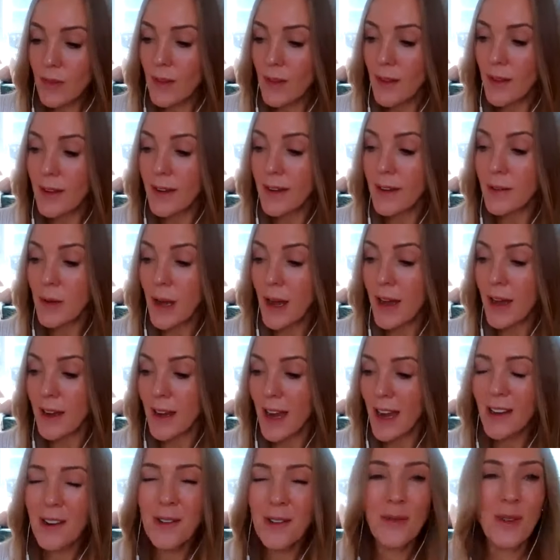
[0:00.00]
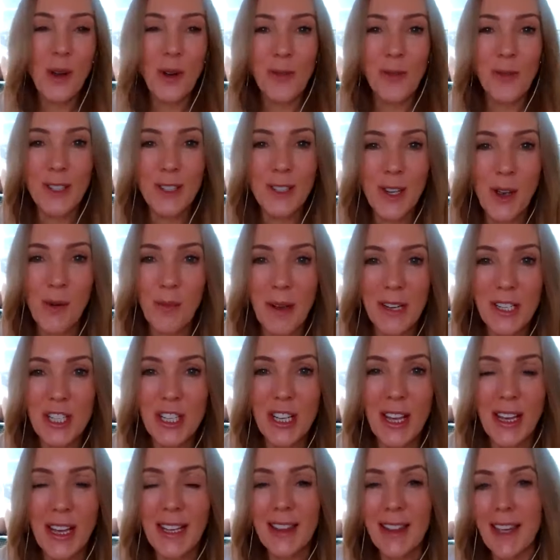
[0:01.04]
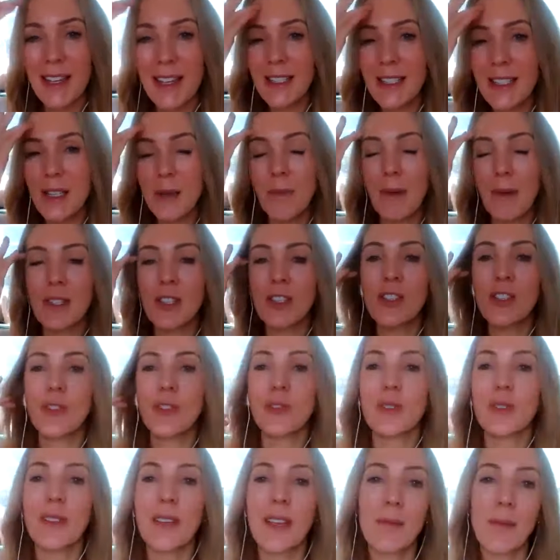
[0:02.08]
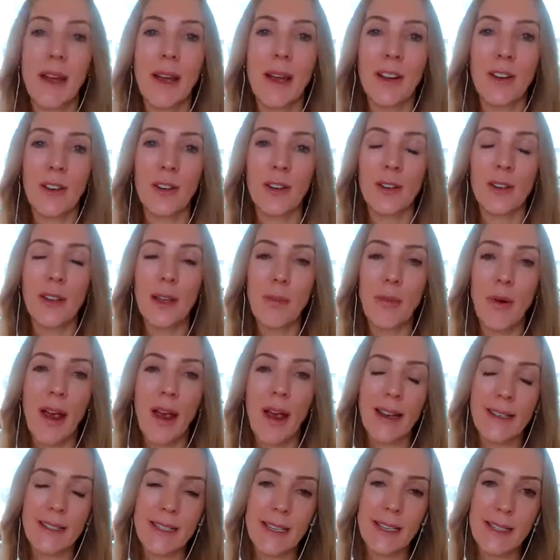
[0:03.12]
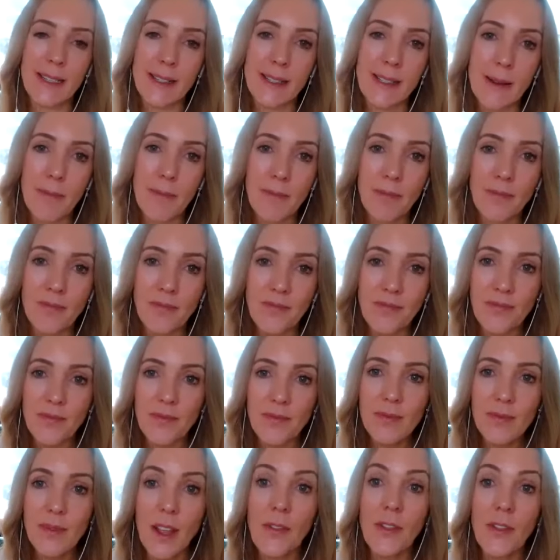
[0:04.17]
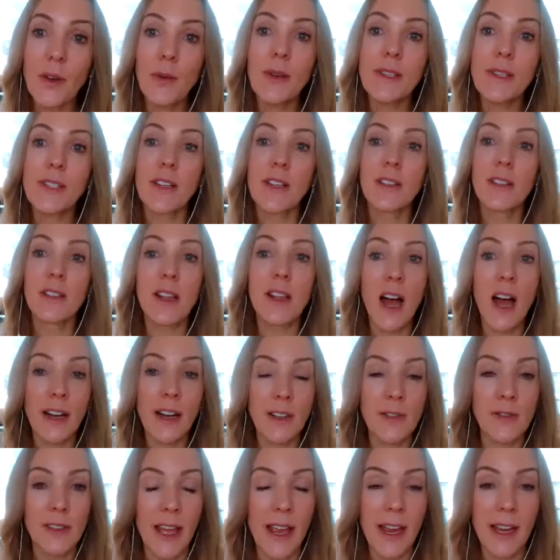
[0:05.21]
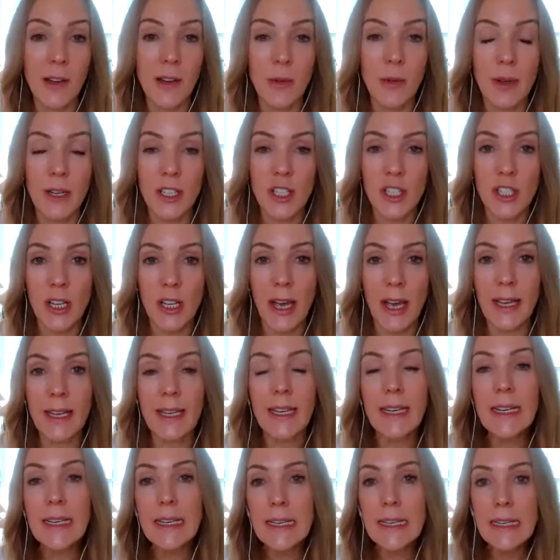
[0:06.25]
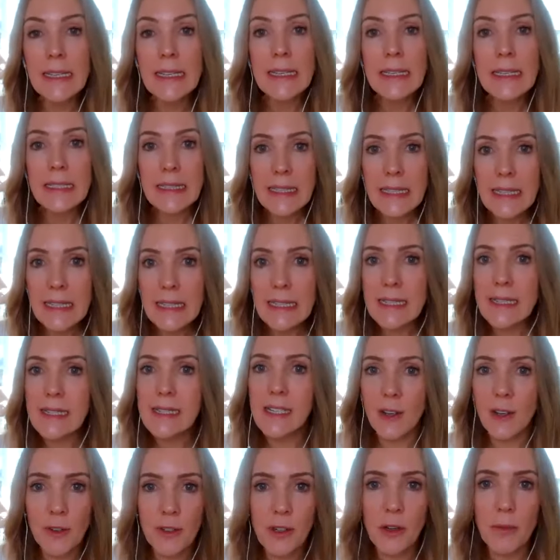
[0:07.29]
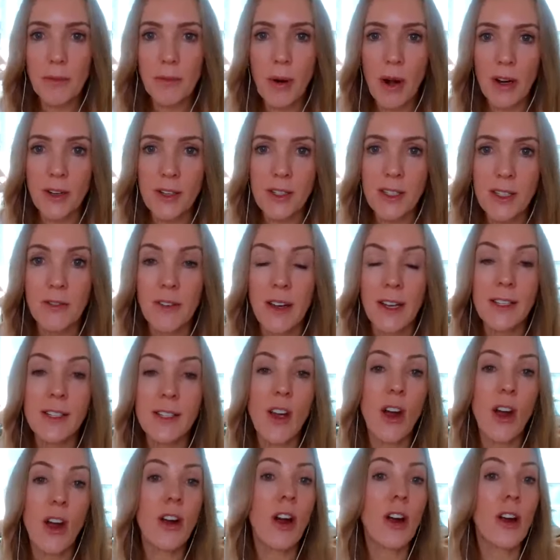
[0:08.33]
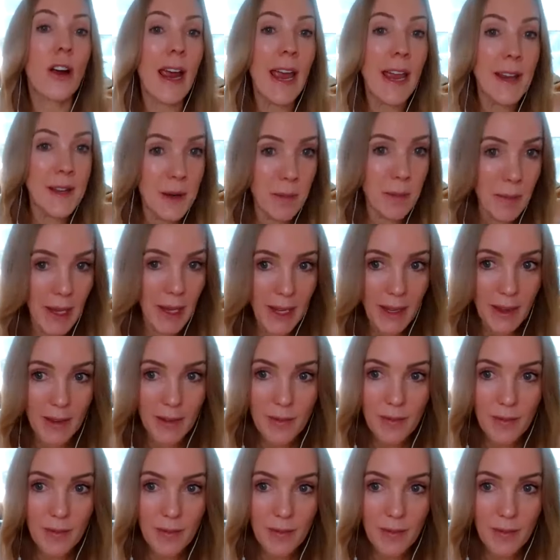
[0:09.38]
I don't know if it's so much like this, but certainly in my early practice, there was a lot of language like, these difficult parts of us are our enemy.